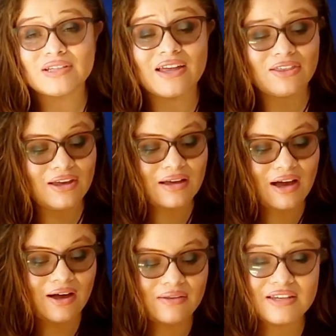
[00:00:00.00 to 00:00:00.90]
I think
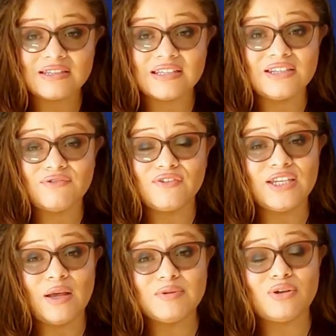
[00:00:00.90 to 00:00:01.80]
this season
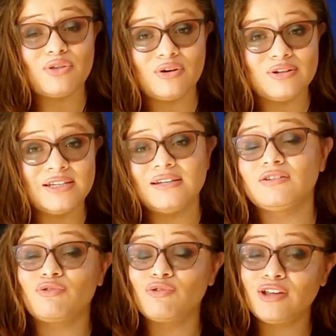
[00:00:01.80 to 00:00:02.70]
15, episode 13 is
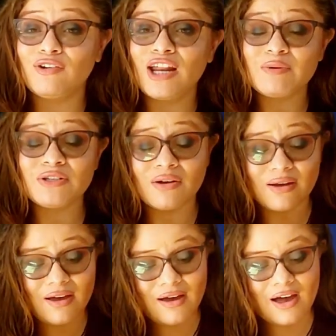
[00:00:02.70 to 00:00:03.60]
a really great
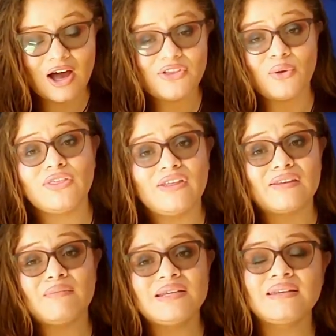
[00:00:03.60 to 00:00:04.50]
episode. The only thing that
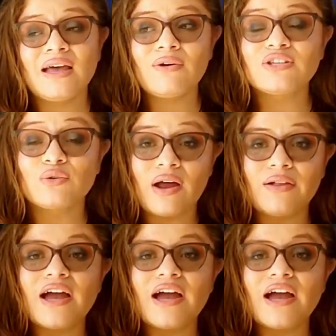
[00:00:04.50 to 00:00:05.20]
they're missing now is Crowley.